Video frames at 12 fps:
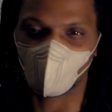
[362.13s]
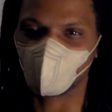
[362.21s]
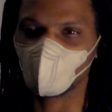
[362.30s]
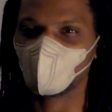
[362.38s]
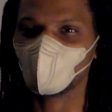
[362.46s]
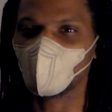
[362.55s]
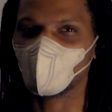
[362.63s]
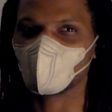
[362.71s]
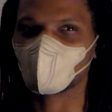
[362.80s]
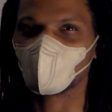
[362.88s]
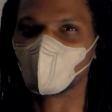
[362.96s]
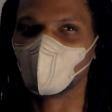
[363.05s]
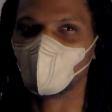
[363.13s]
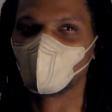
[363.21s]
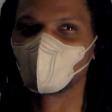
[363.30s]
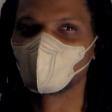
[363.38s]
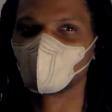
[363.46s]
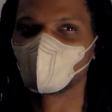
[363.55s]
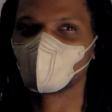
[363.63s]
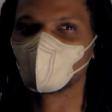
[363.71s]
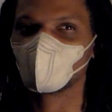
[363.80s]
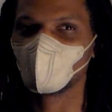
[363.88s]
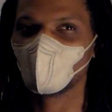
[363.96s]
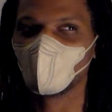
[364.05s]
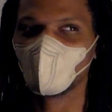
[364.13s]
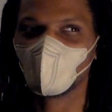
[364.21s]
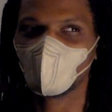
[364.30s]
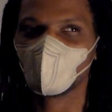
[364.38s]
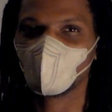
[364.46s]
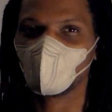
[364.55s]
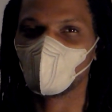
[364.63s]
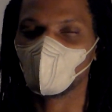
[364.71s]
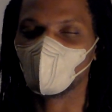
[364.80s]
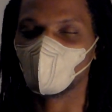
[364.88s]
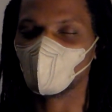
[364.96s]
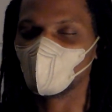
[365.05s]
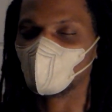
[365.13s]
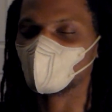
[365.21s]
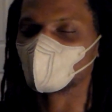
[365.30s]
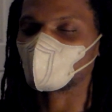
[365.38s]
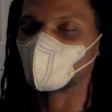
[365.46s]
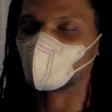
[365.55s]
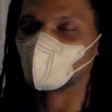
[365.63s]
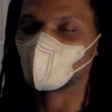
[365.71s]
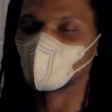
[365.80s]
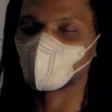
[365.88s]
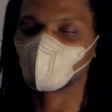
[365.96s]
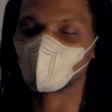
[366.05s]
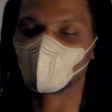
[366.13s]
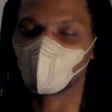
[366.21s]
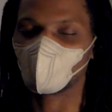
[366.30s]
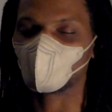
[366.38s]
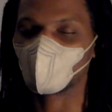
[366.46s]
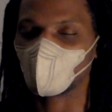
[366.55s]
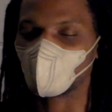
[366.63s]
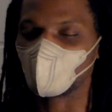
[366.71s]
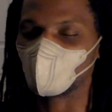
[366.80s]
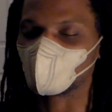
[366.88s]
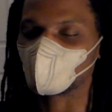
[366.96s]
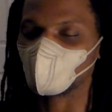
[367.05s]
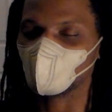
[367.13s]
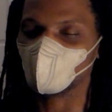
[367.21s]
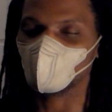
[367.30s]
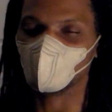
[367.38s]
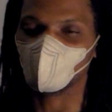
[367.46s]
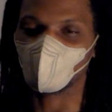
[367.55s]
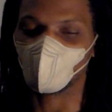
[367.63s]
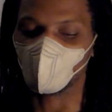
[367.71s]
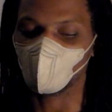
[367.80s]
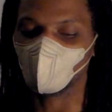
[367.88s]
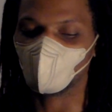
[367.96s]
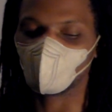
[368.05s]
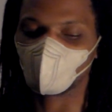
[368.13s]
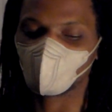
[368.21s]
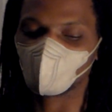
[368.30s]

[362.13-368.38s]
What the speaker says: I believe I said that. And so it doesn't apply to the,